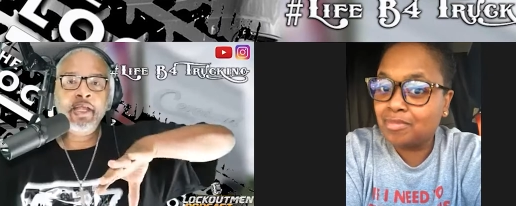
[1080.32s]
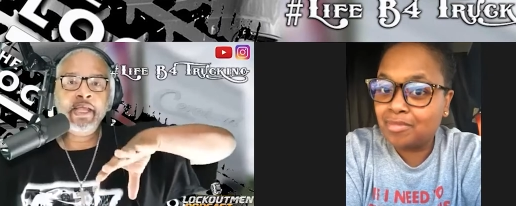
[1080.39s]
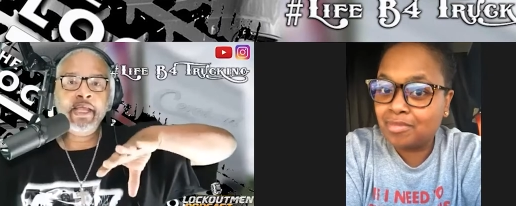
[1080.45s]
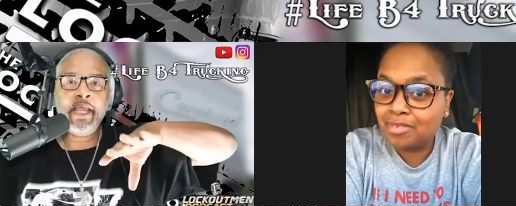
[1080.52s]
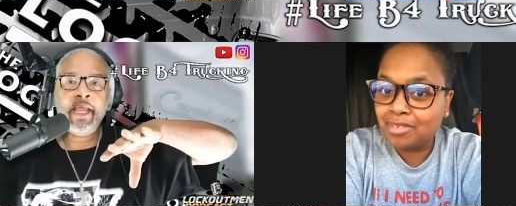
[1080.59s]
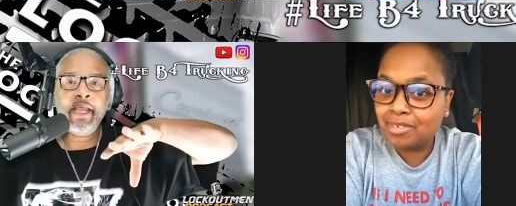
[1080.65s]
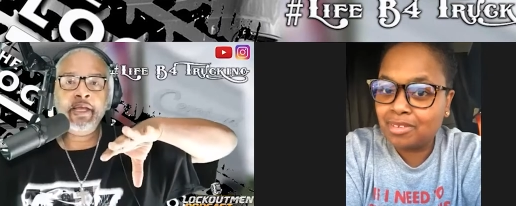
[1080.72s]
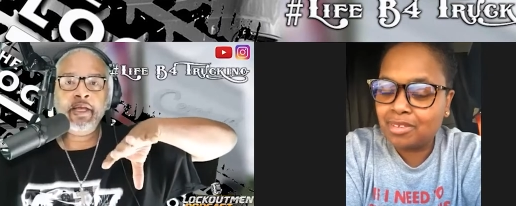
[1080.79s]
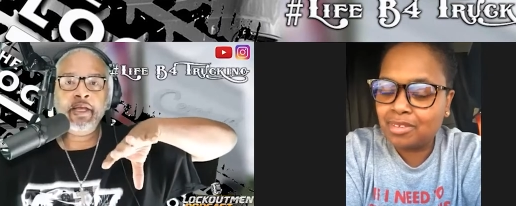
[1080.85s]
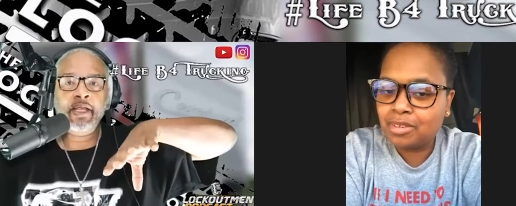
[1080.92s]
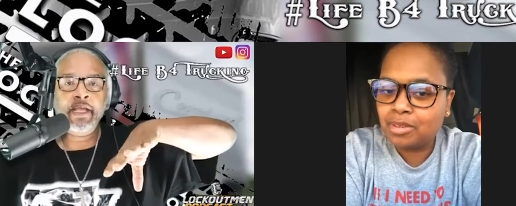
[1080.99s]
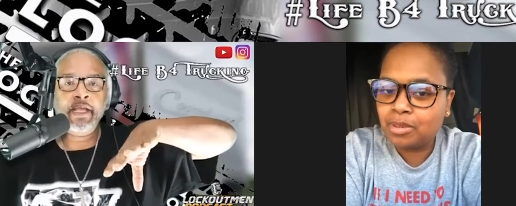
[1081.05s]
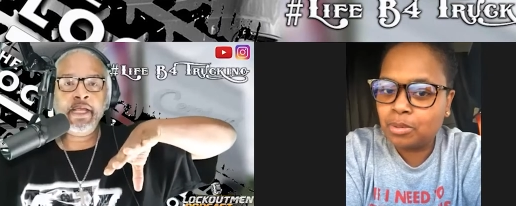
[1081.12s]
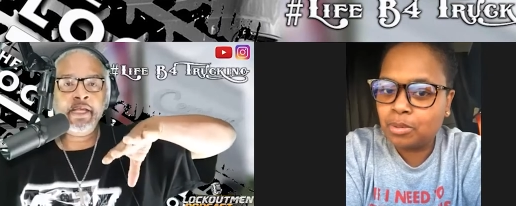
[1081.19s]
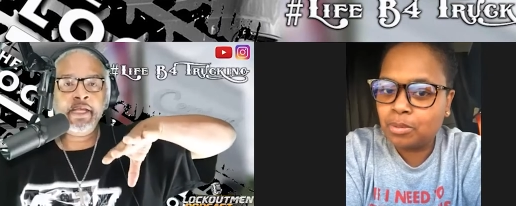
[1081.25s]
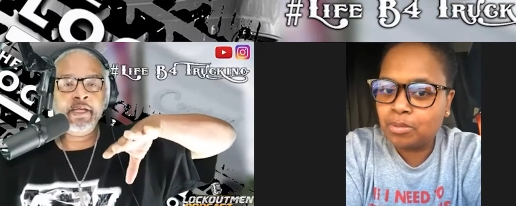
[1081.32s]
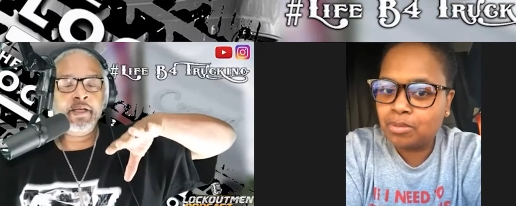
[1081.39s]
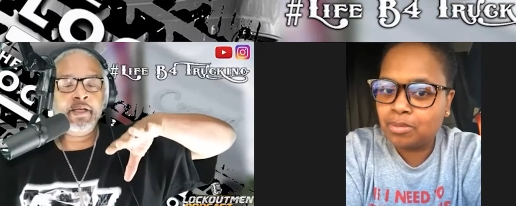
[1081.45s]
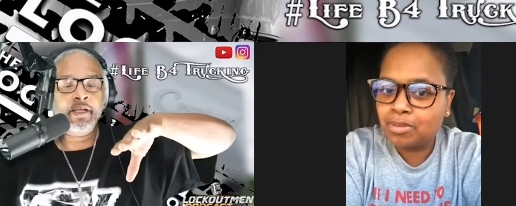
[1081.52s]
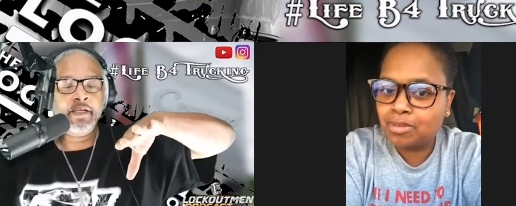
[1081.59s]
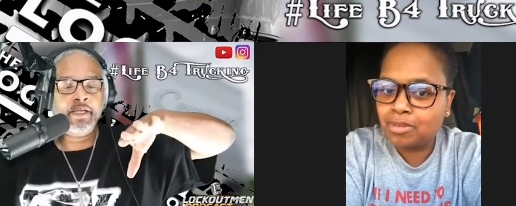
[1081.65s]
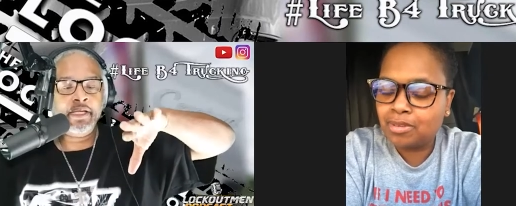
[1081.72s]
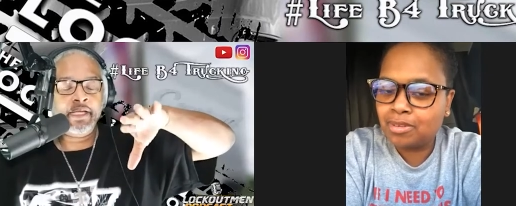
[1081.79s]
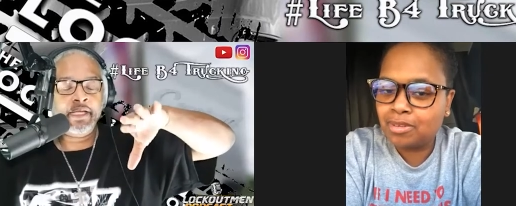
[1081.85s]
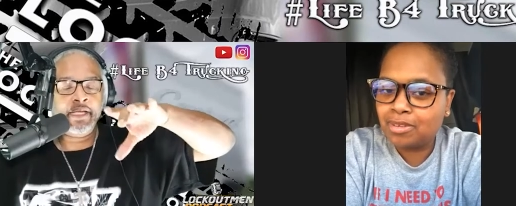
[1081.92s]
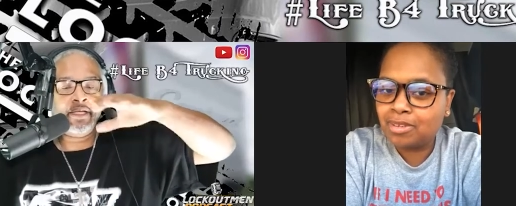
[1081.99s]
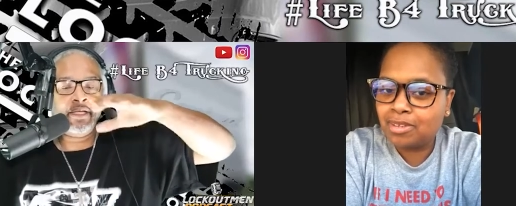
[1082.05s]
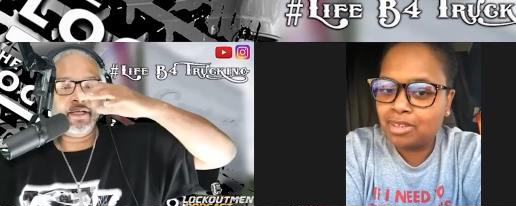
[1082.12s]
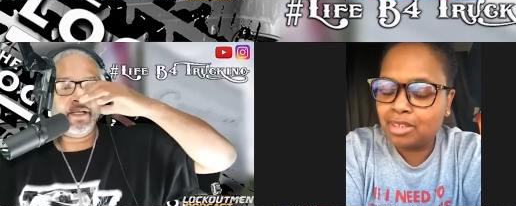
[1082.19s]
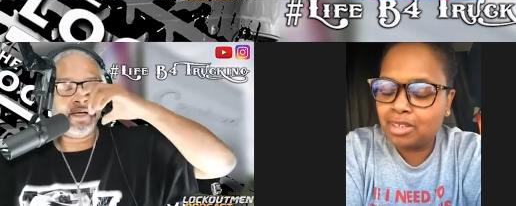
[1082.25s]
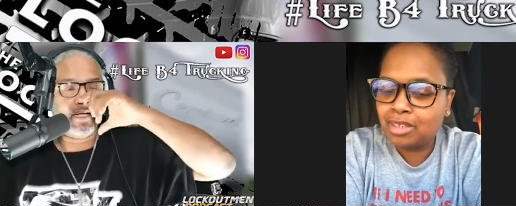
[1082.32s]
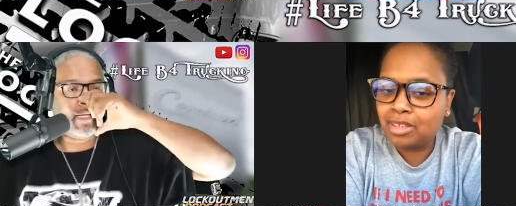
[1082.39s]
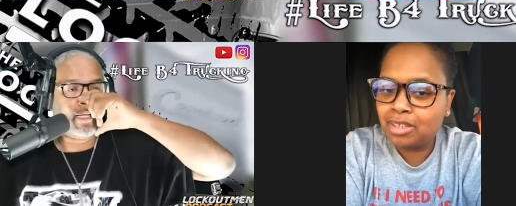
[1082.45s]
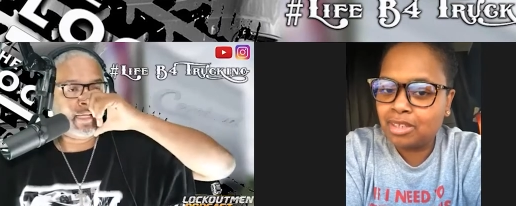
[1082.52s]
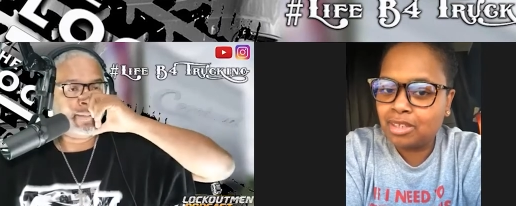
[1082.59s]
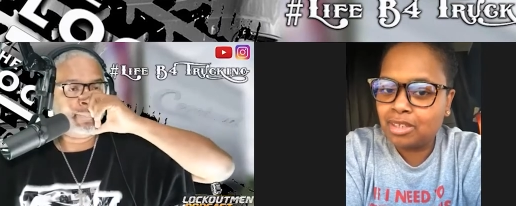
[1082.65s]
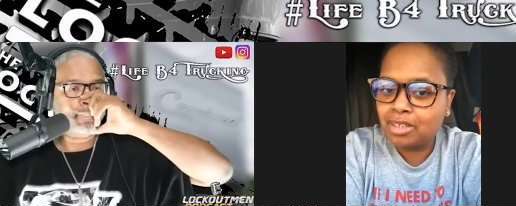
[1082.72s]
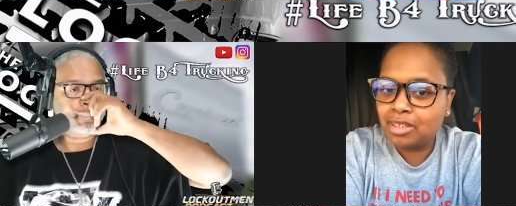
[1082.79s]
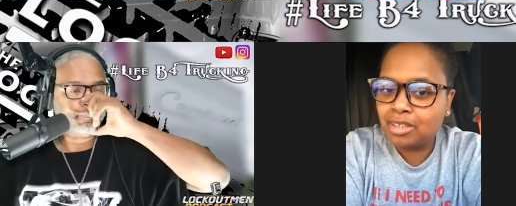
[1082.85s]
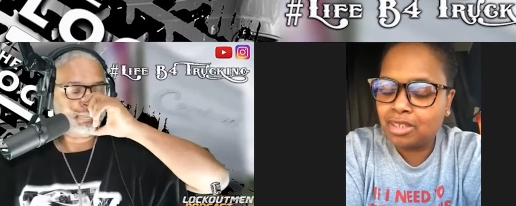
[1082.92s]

Speaker 1: in in in um